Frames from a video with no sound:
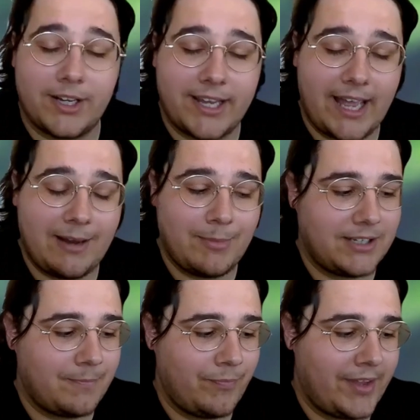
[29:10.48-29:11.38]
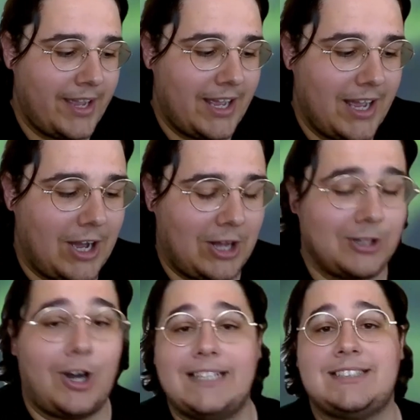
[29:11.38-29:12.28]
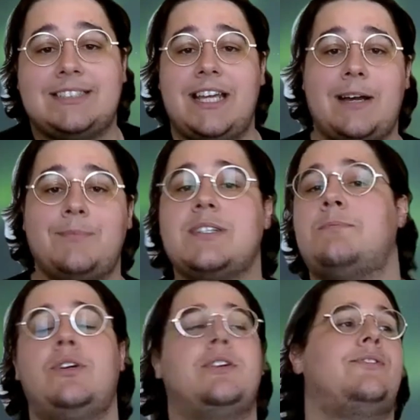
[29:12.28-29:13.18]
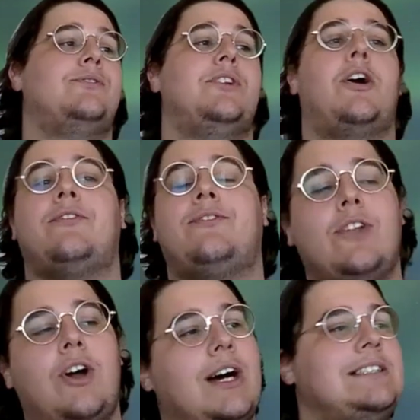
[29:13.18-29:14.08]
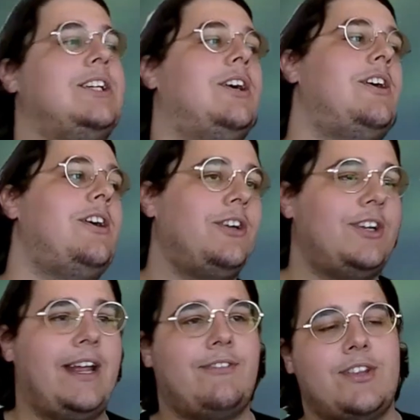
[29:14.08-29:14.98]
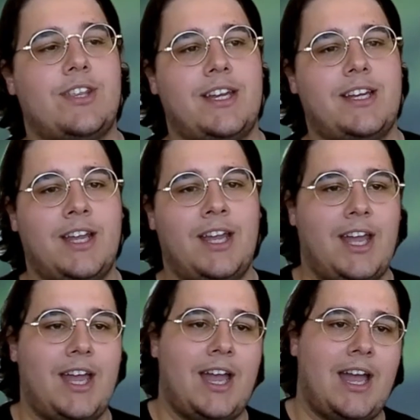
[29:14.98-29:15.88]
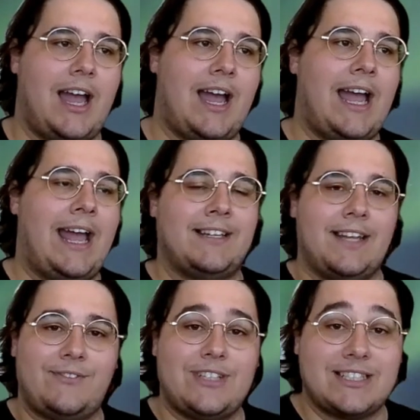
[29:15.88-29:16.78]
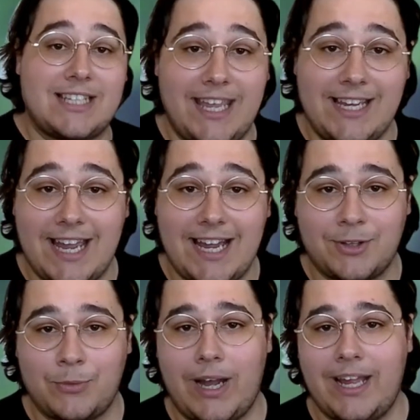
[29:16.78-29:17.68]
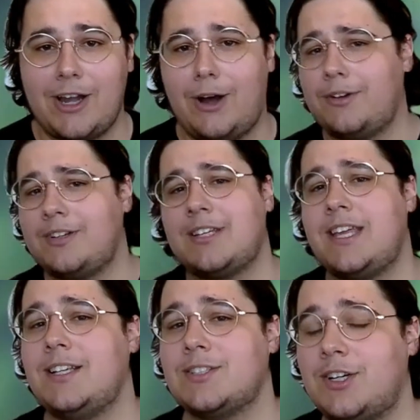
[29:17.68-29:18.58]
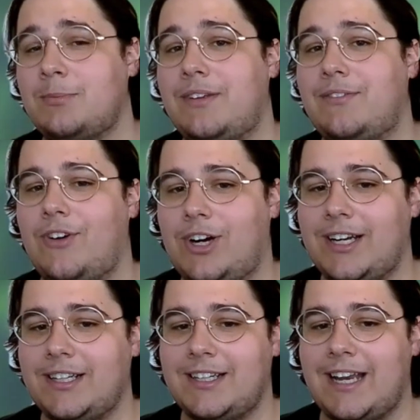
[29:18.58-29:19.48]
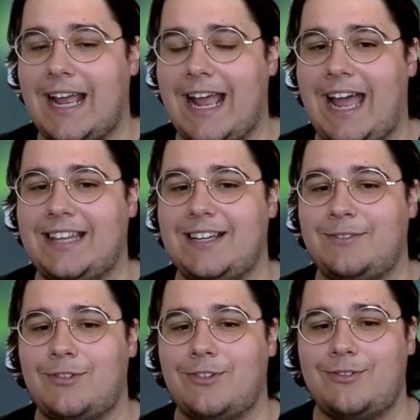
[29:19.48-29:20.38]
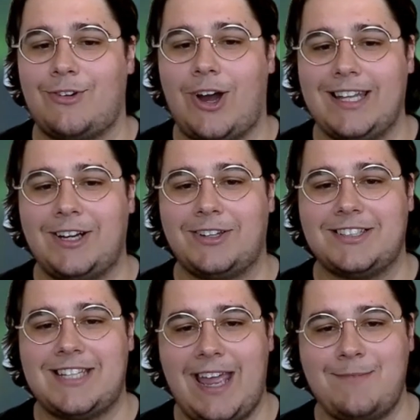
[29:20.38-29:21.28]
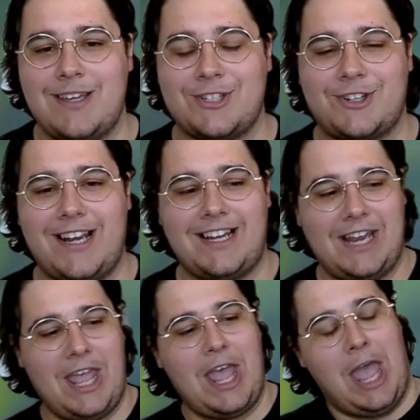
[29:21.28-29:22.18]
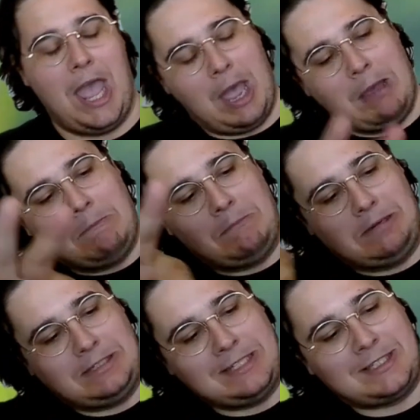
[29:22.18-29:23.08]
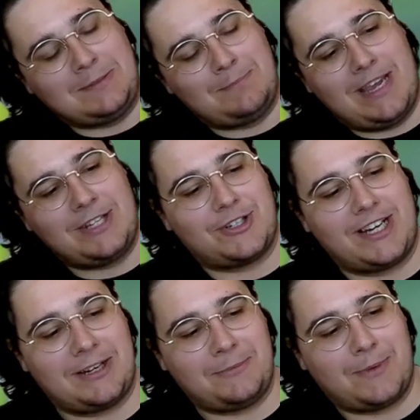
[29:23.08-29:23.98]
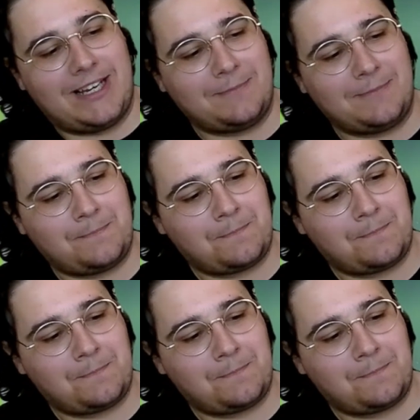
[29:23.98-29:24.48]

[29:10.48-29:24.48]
got a game in. Elias set up this beautiful no-fly zone and everything, and left his king out of the way, going, king's going to be fine. And then Riley got the tape measure out, did some measuring, and went,